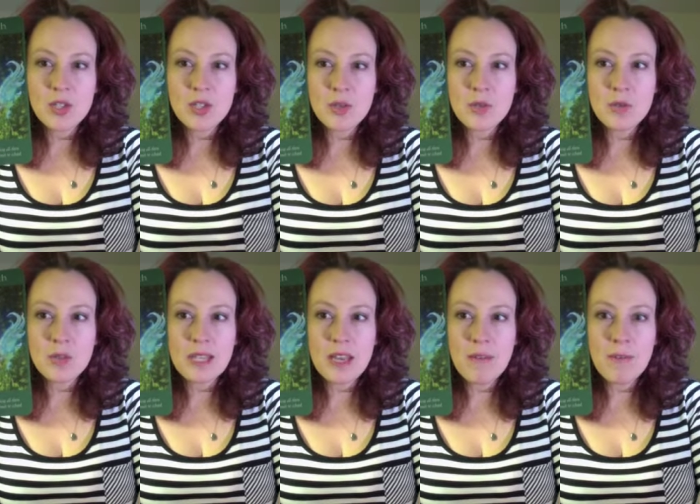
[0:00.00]
to
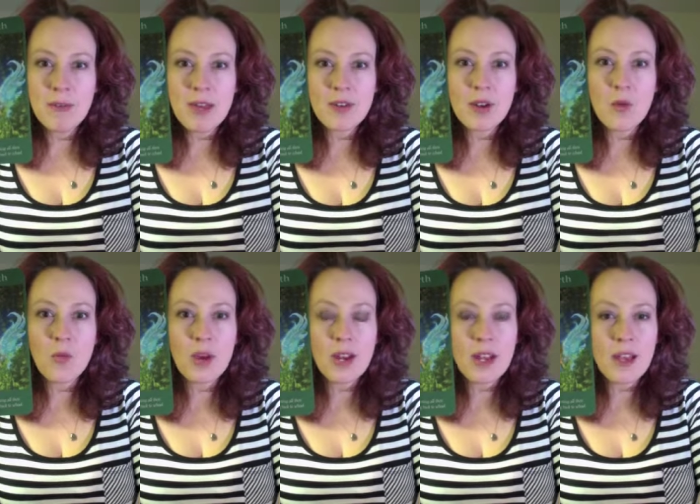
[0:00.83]
get better at
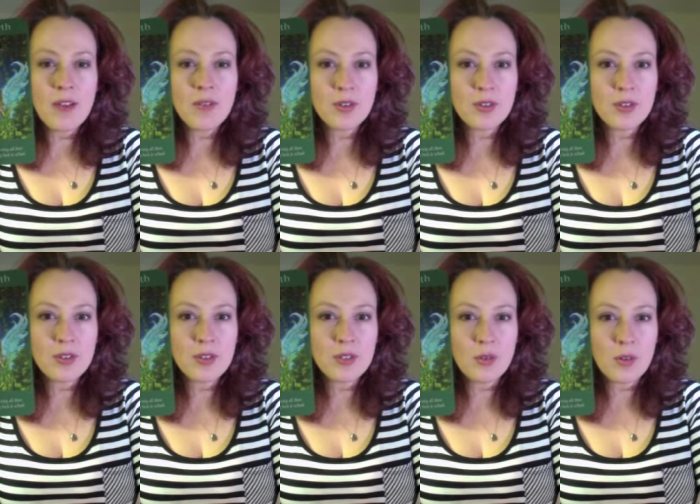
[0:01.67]
whatever
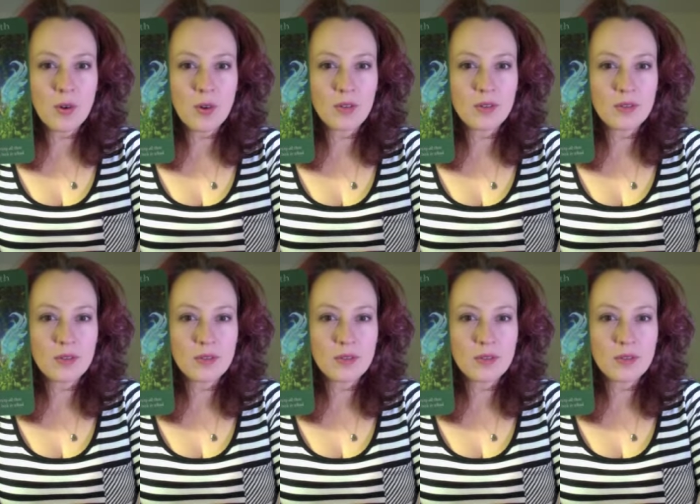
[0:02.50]
you're